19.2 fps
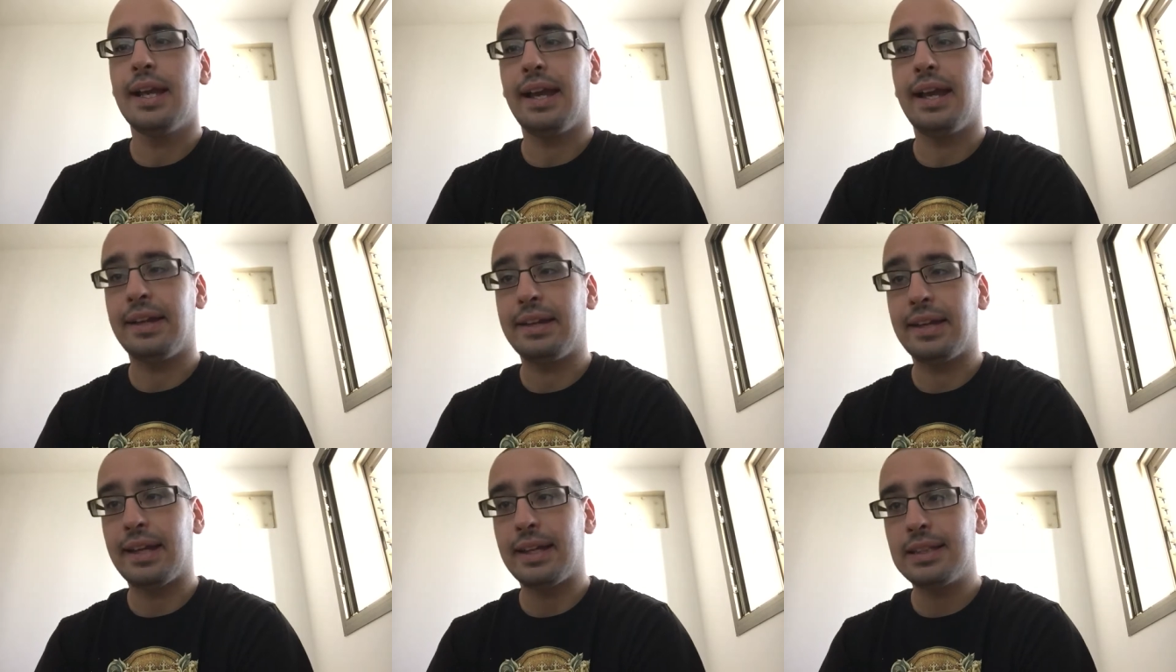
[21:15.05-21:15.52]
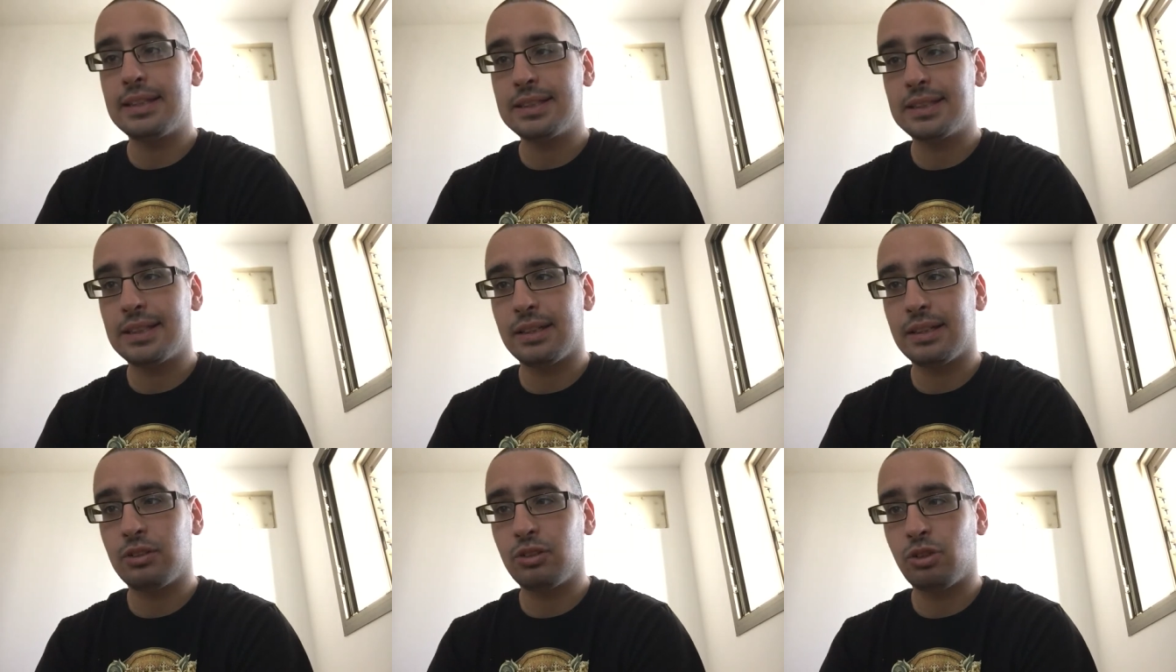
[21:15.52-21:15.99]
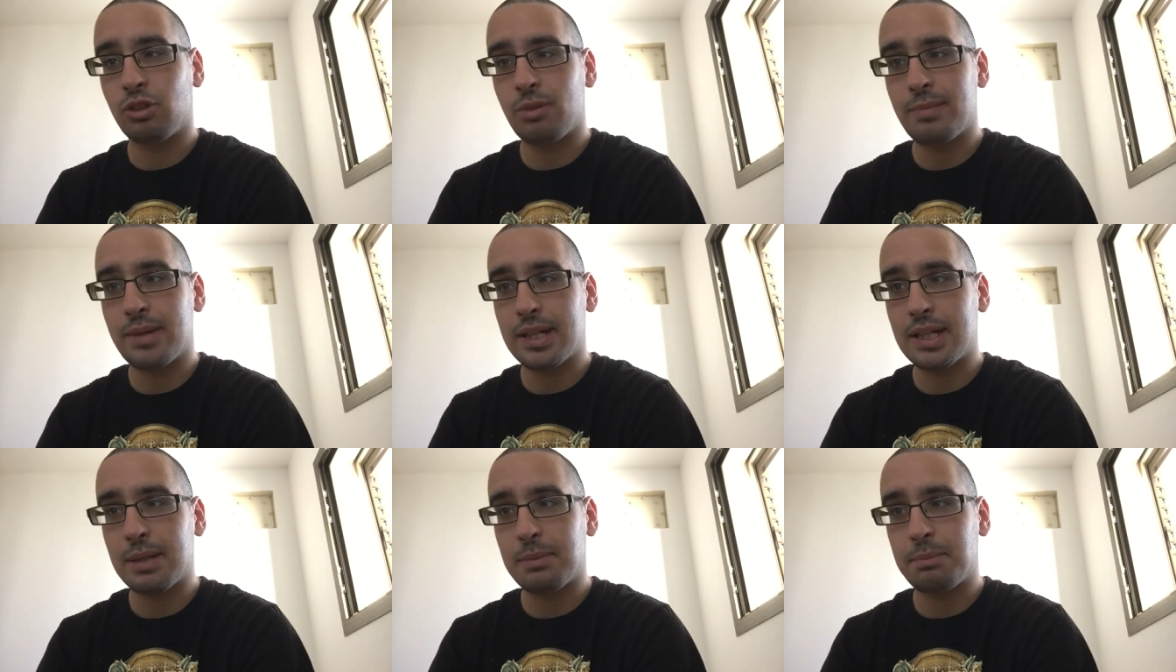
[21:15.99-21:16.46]
and the Eastern
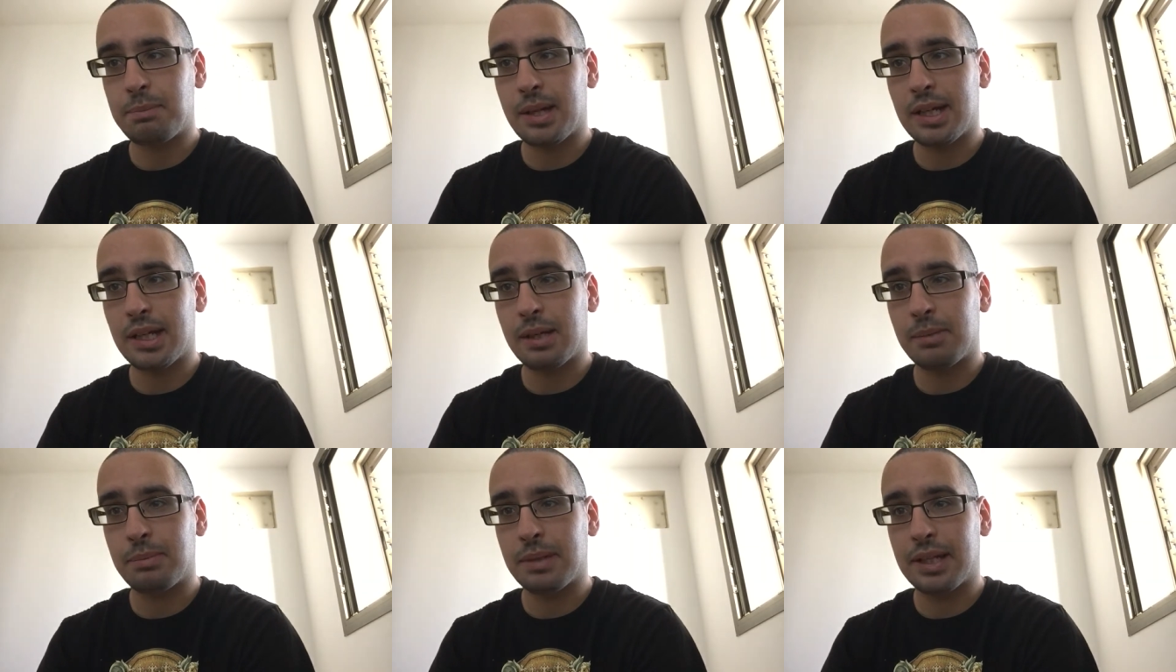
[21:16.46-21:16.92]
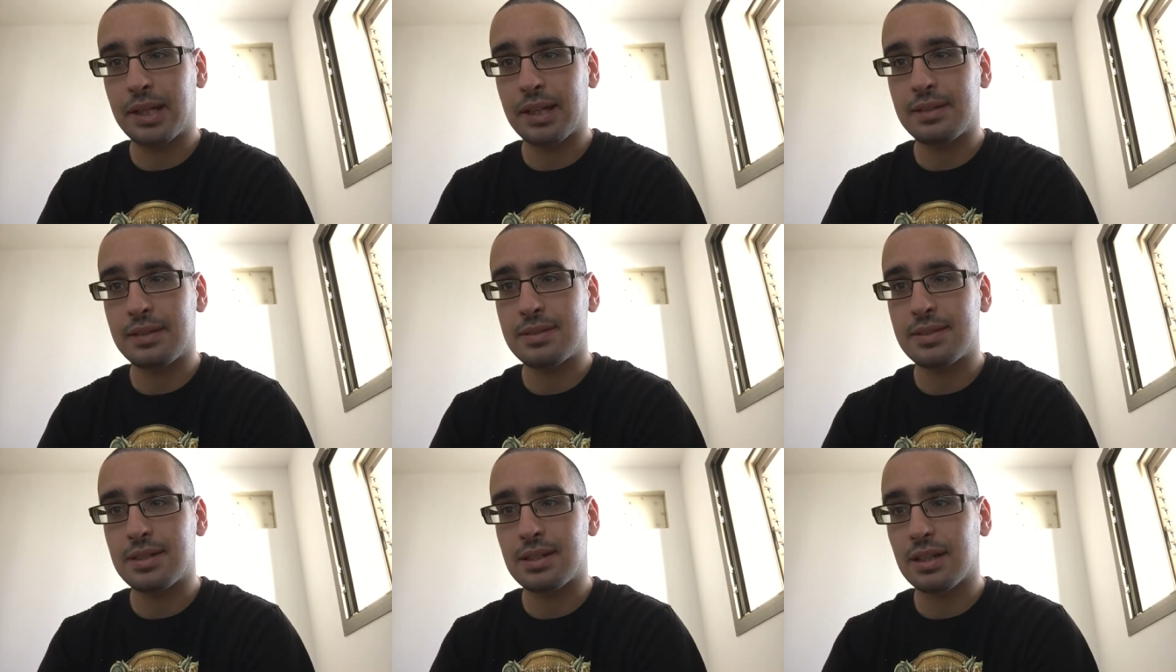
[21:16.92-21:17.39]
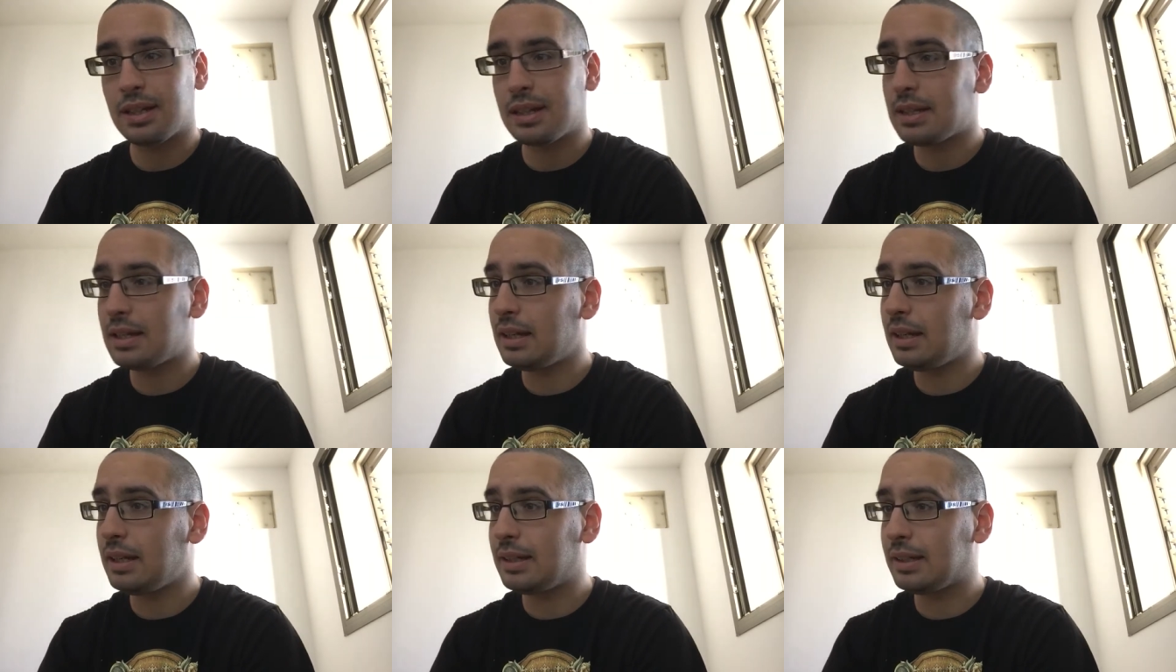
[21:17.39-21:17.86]
Roman Empire began
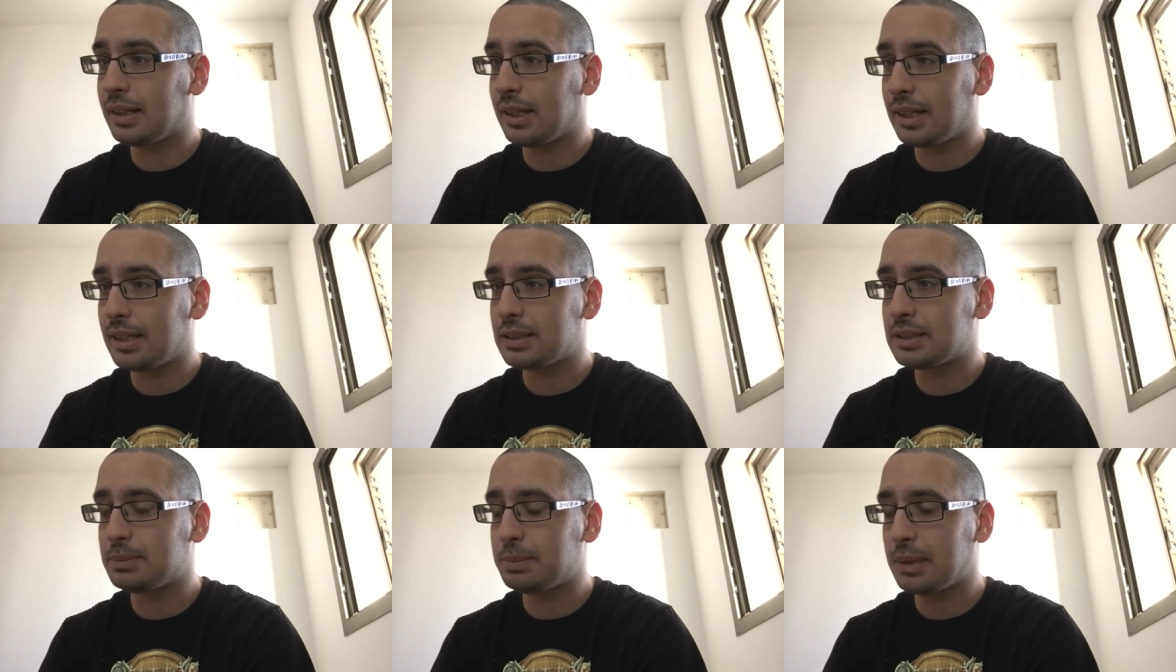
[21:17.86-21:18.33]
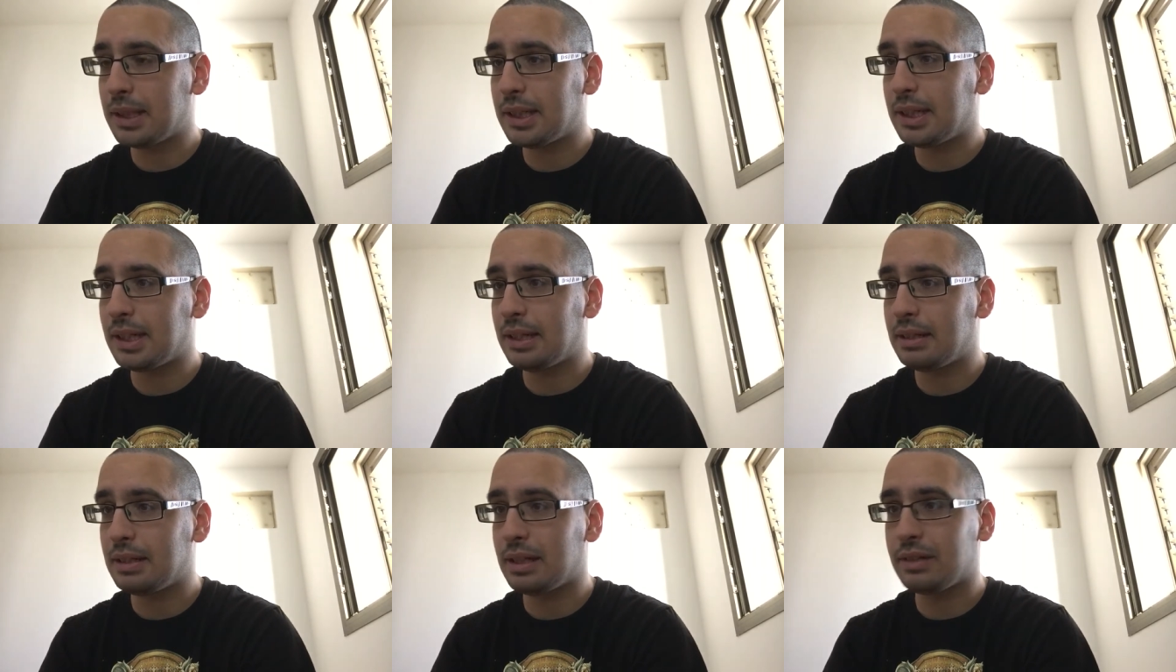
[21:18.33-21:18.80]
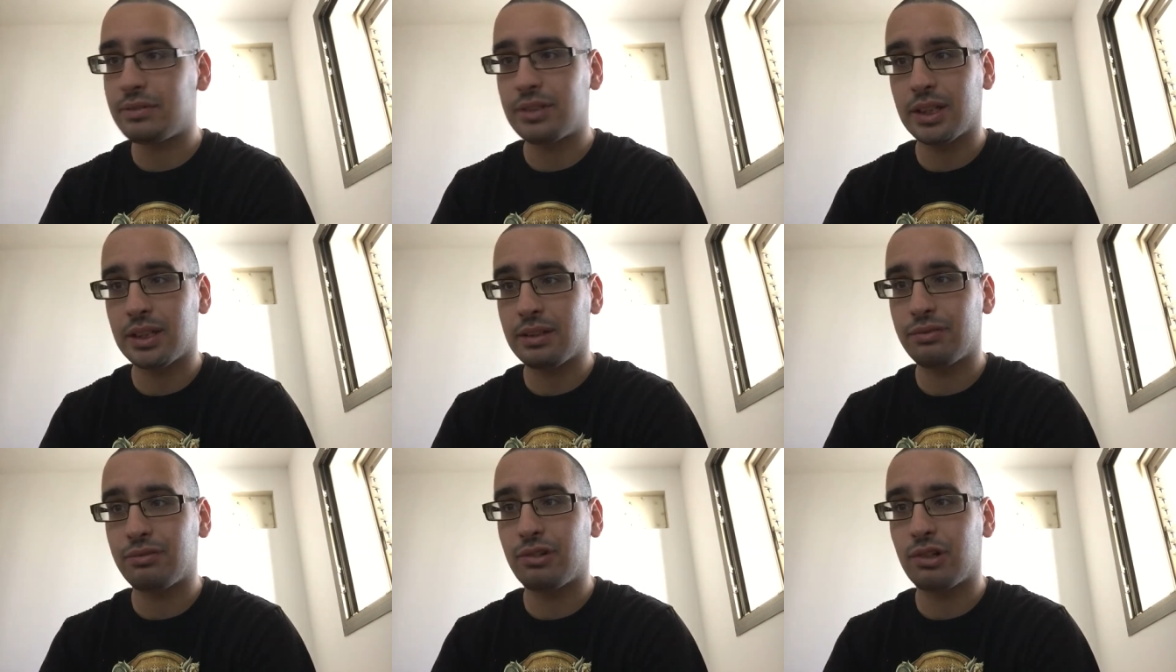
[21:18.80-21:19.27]
strictly Greek-speaking
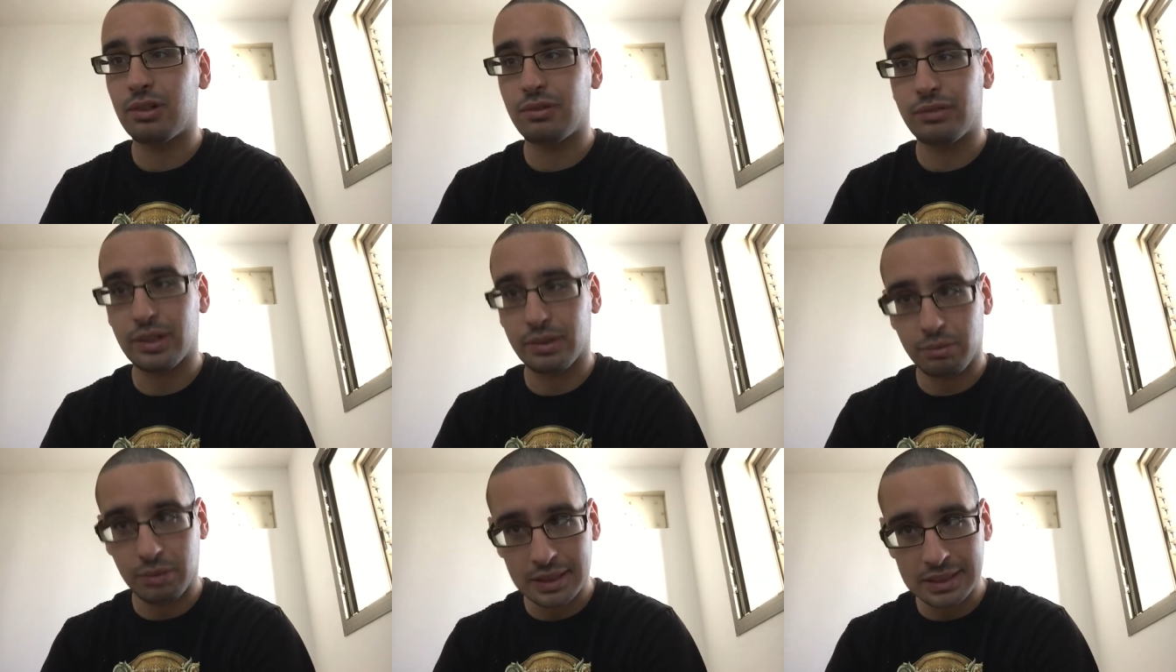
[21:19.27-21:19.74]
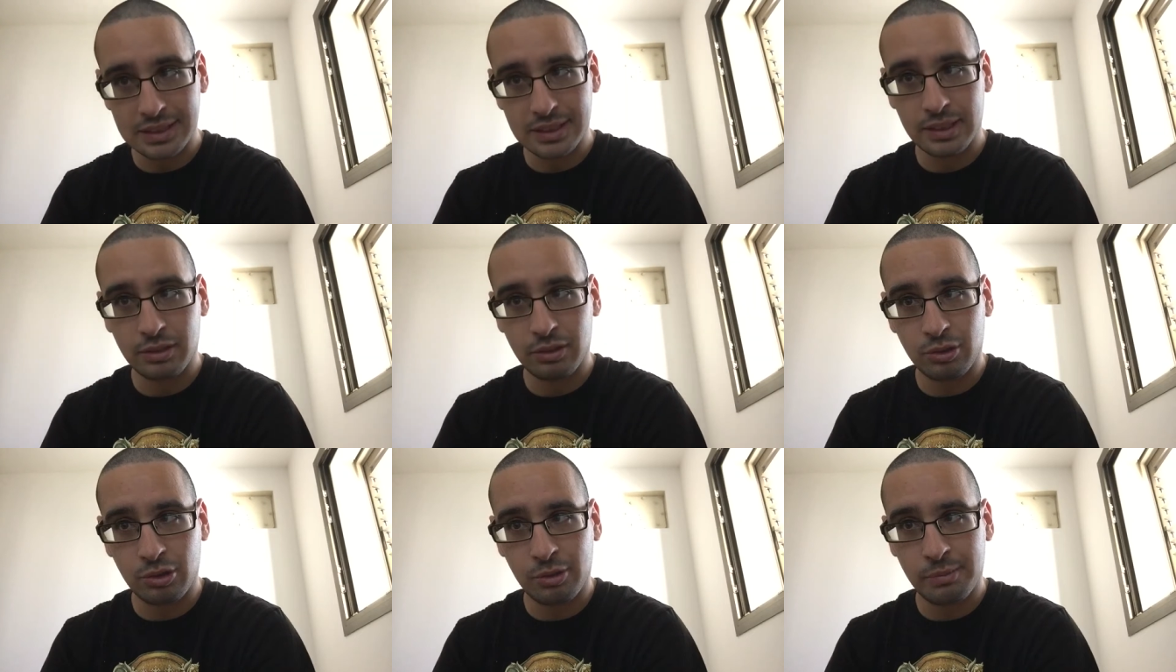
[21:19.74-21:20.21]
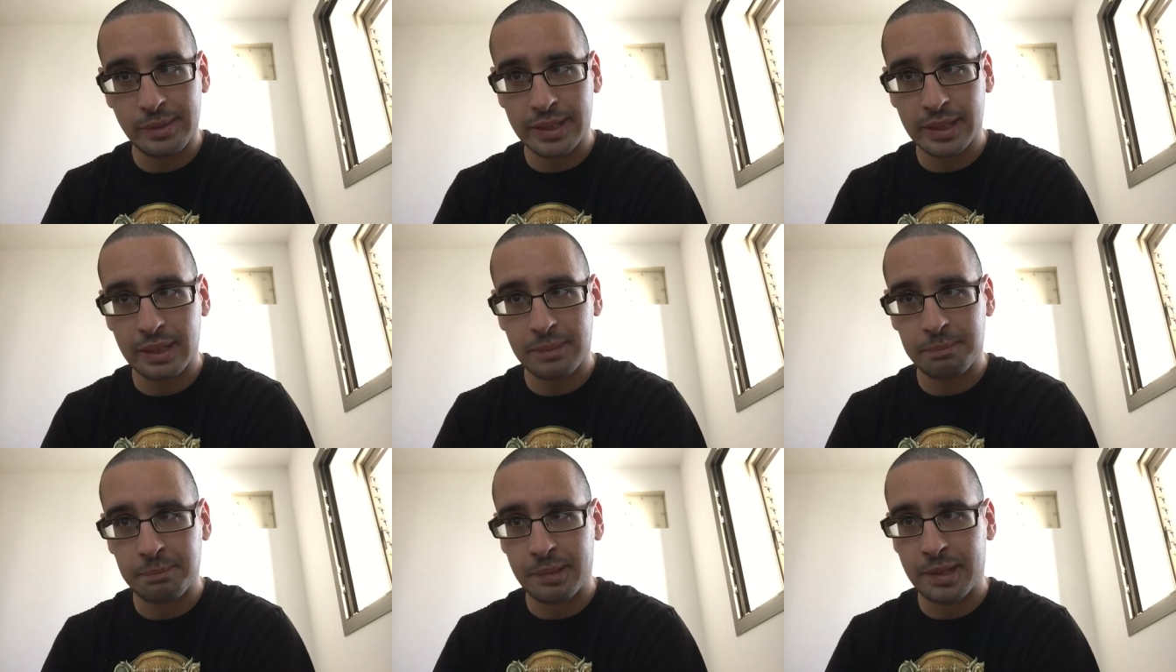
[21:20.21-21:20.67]
after the fall of the Western Roman
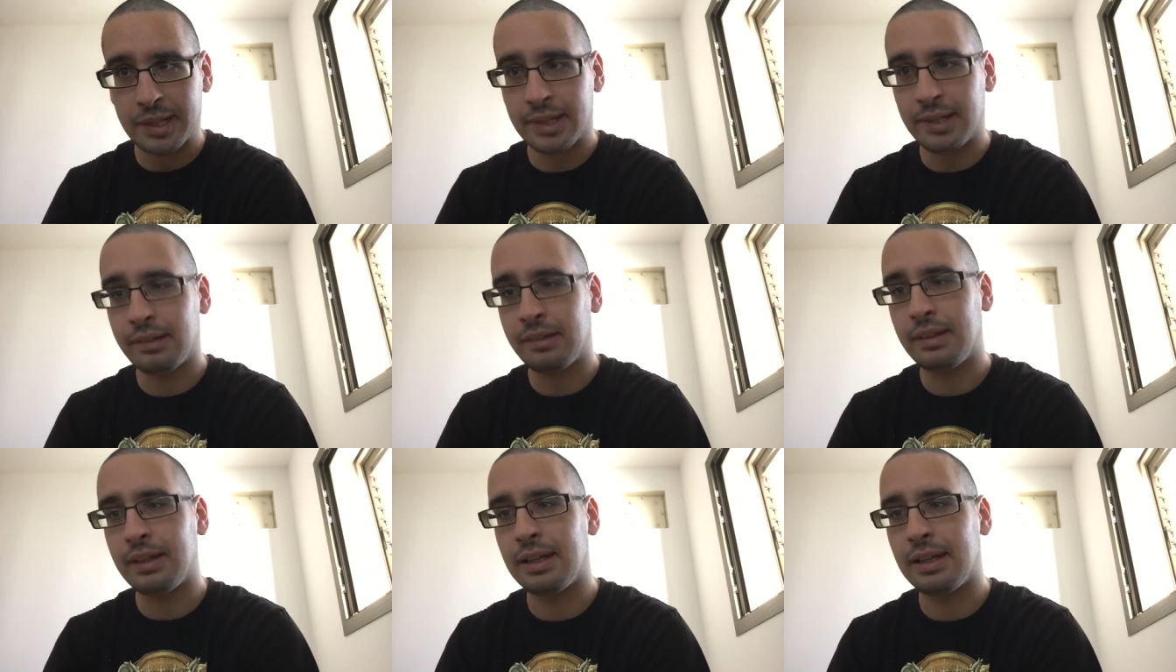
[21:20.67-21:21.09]
Empire